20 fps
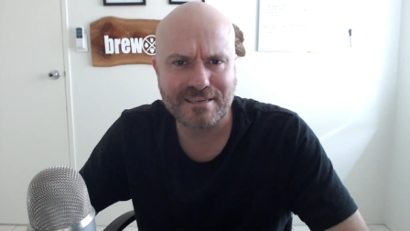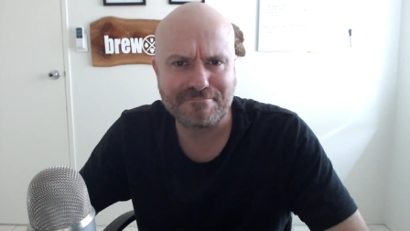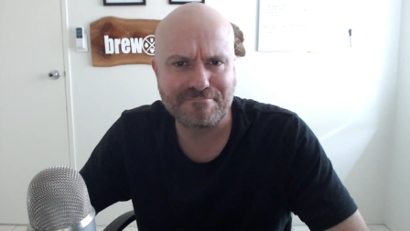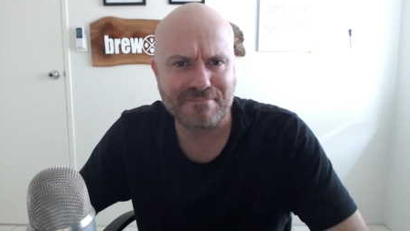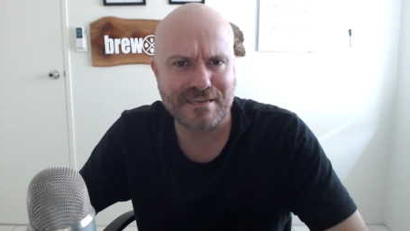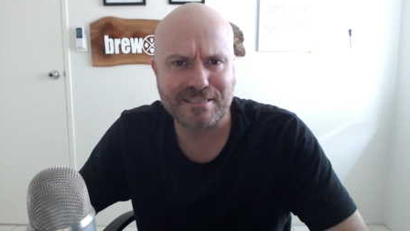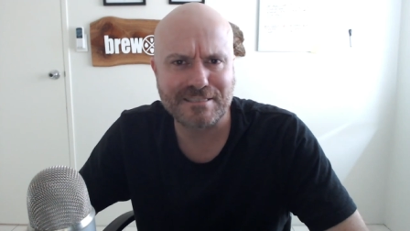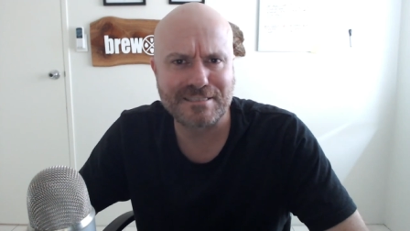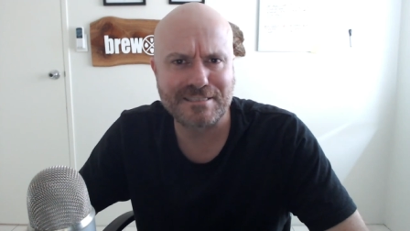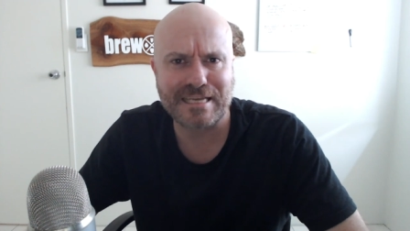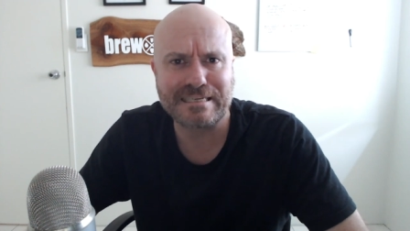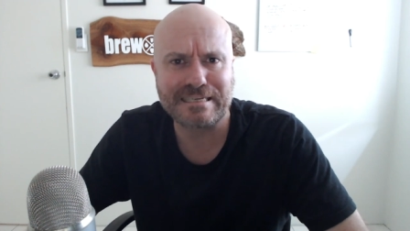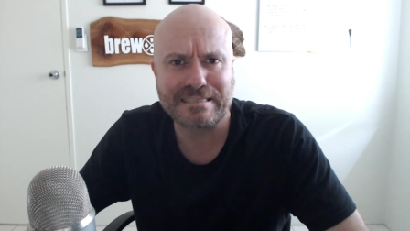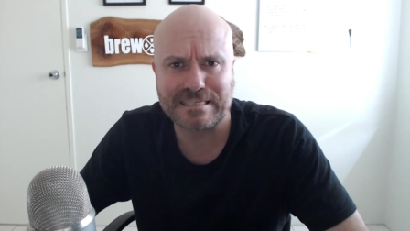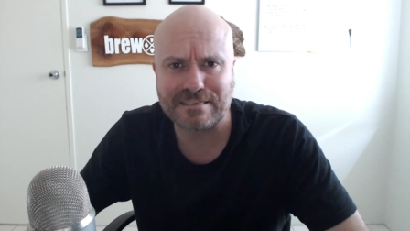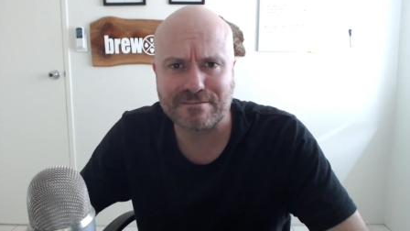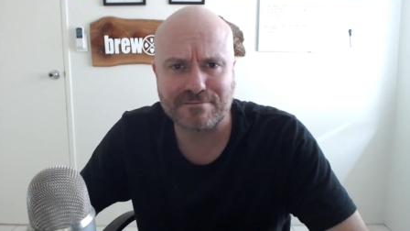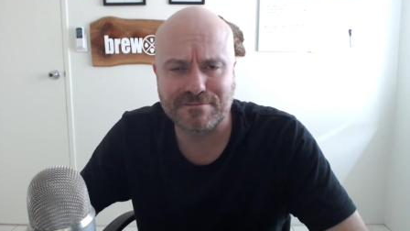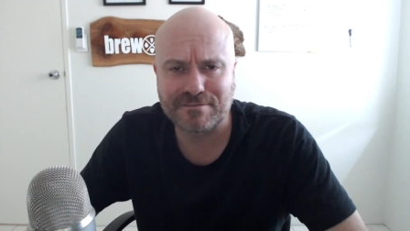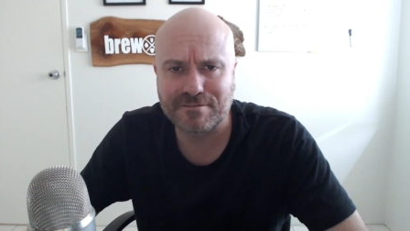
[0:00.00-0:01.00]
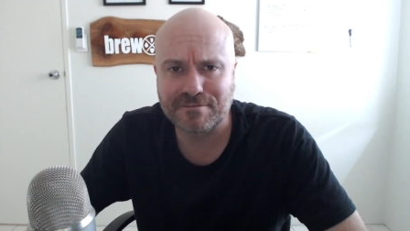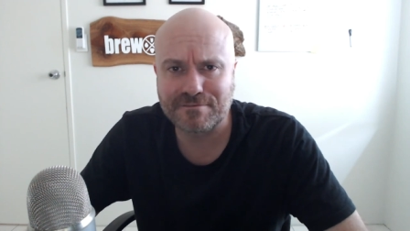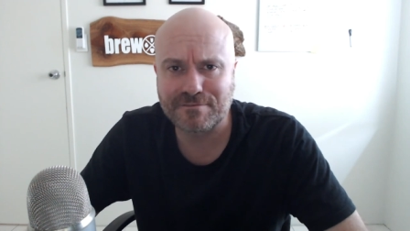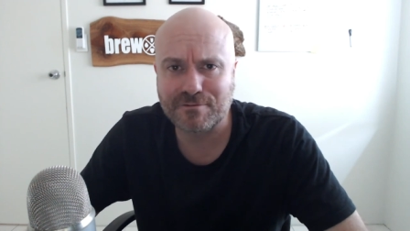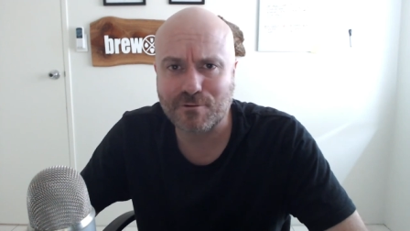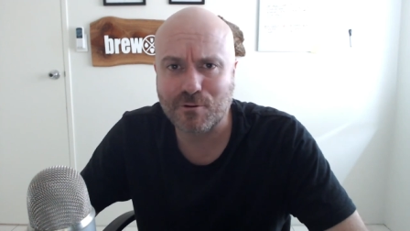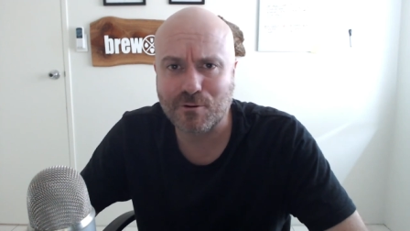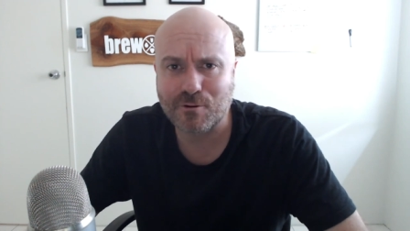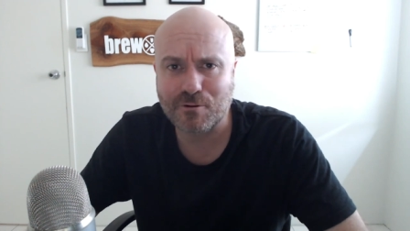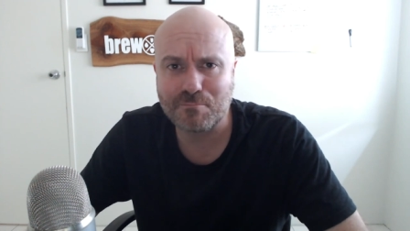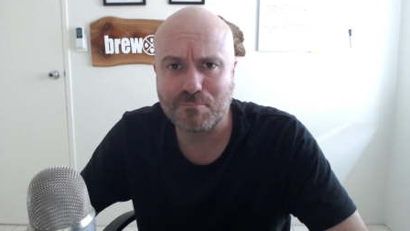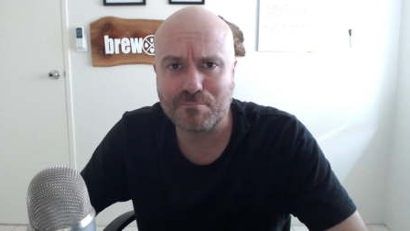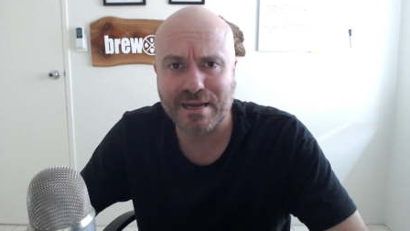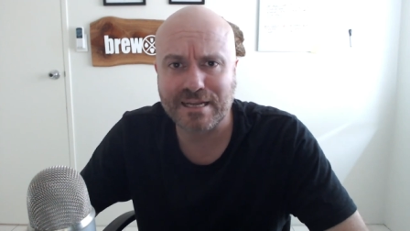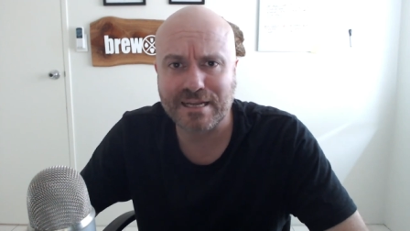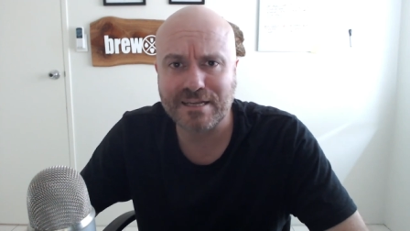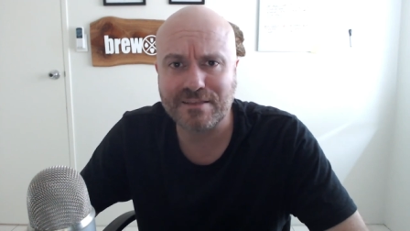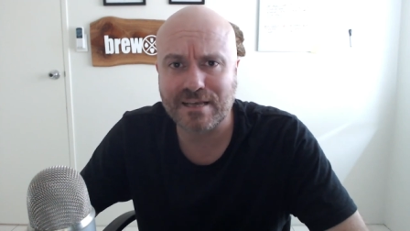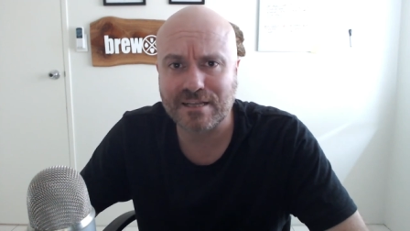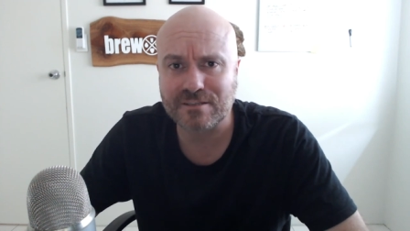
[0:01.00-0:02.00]
incentive for
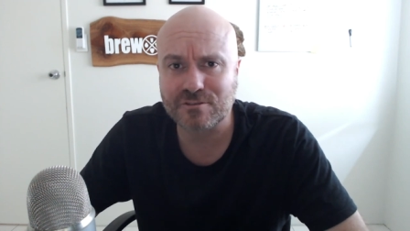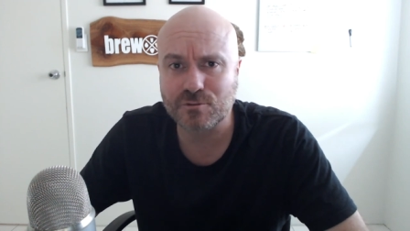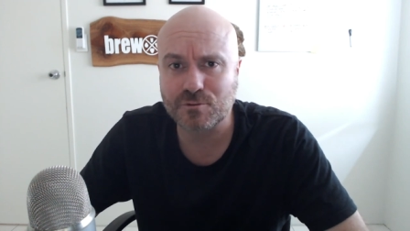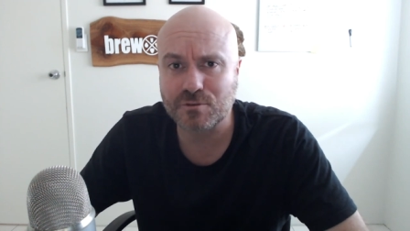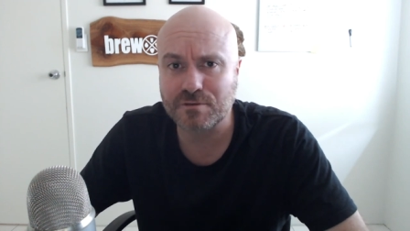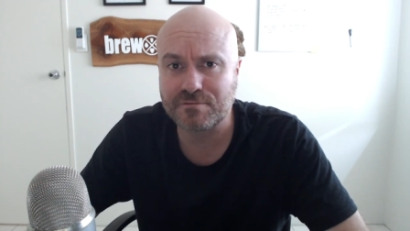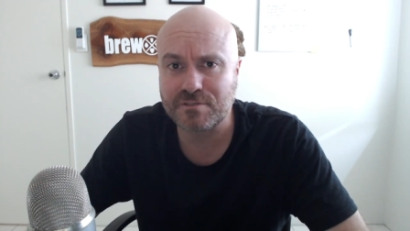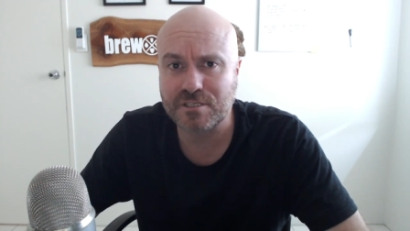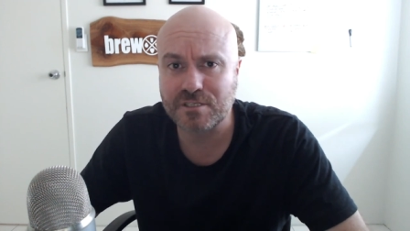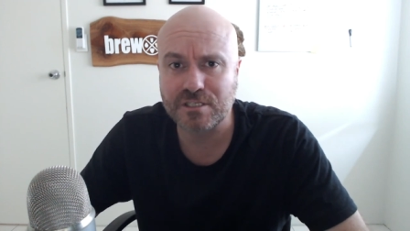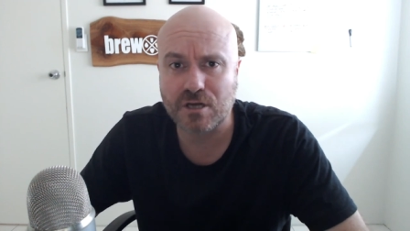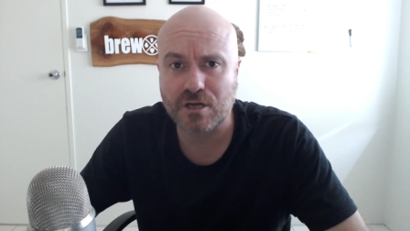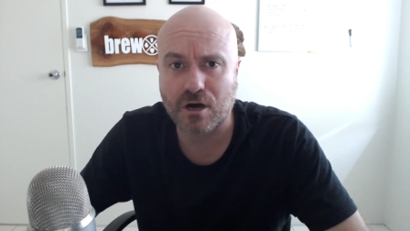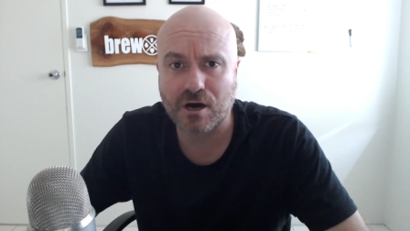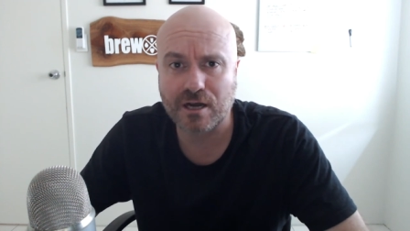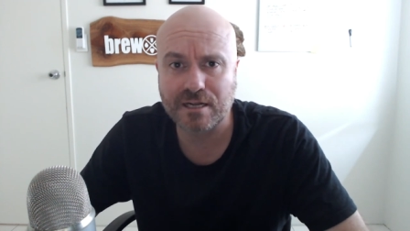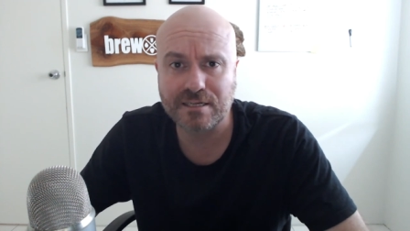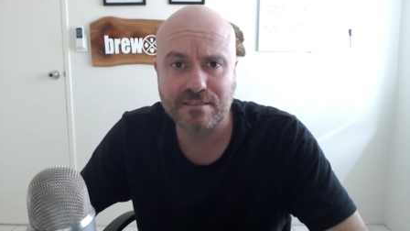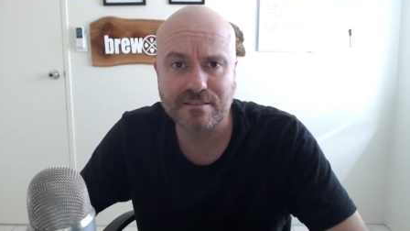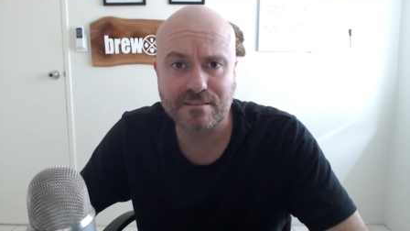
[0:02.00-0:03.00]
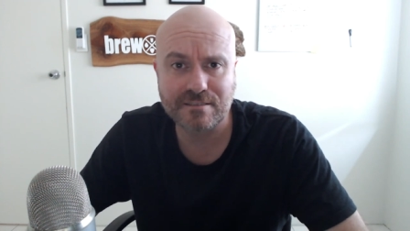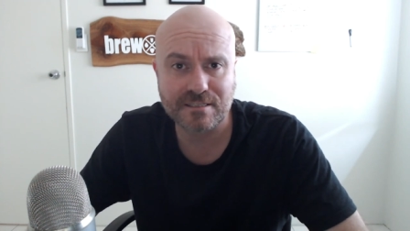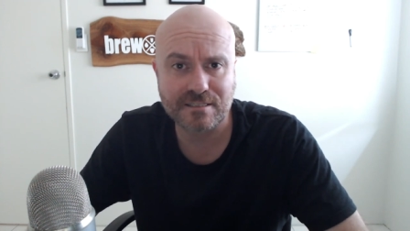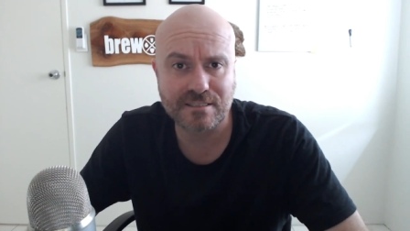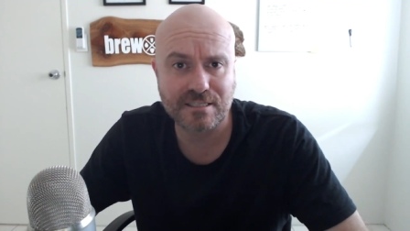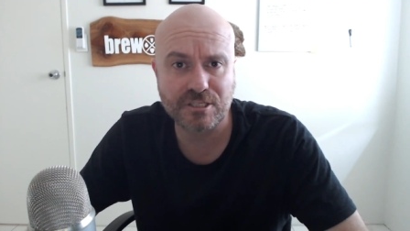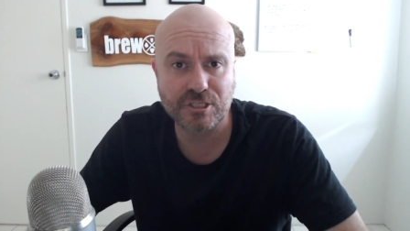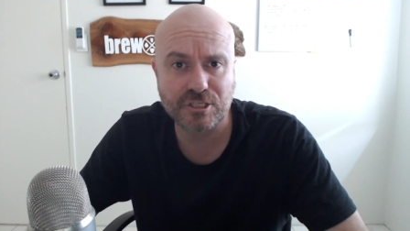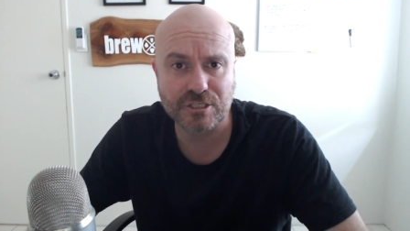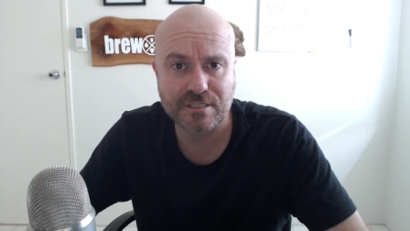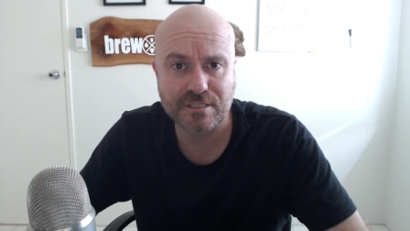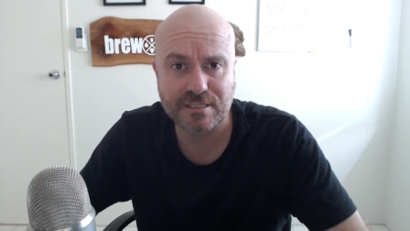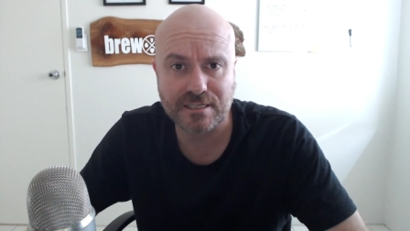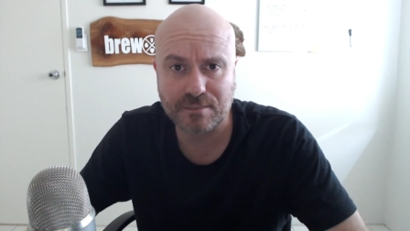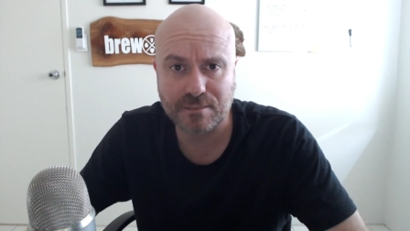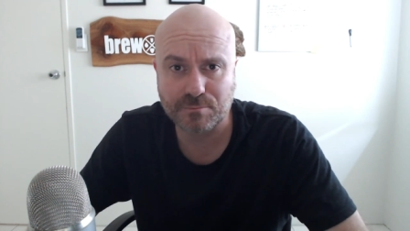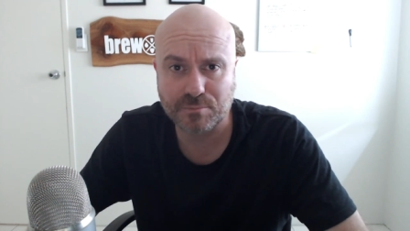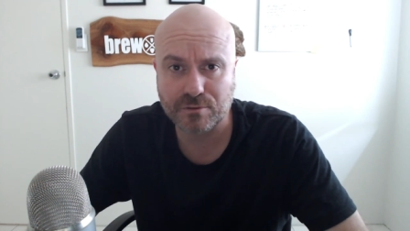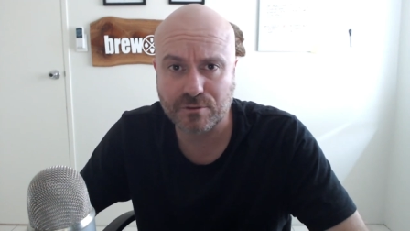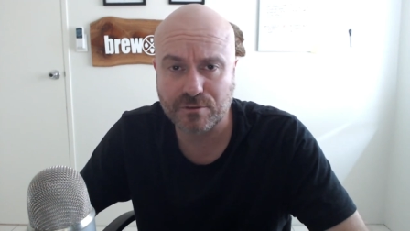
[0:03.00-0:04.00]
making that sort of design decision in a
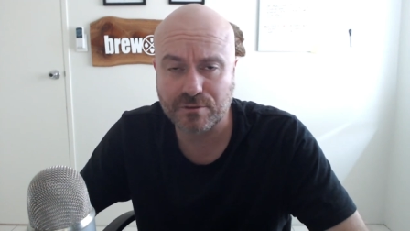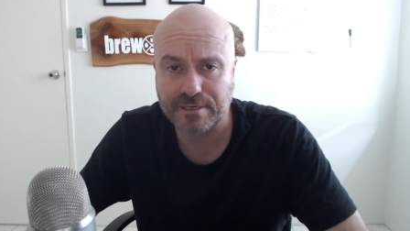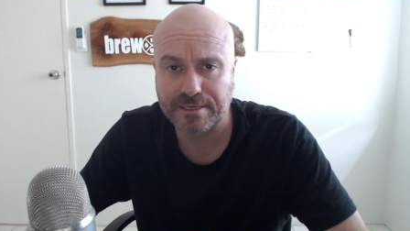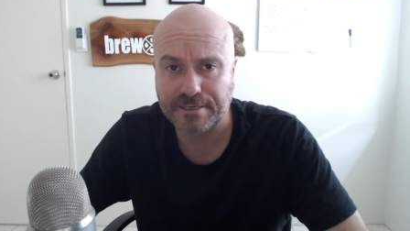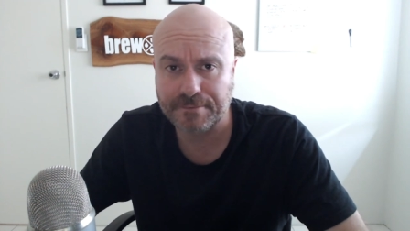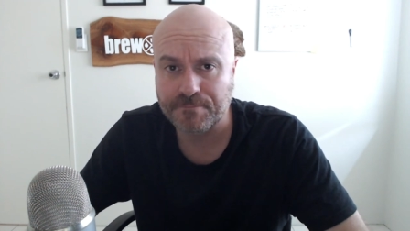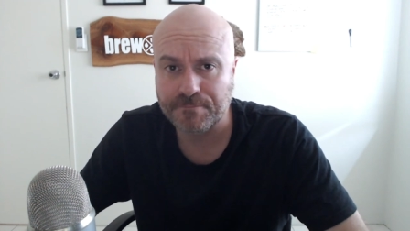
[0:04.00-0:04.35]
brewery?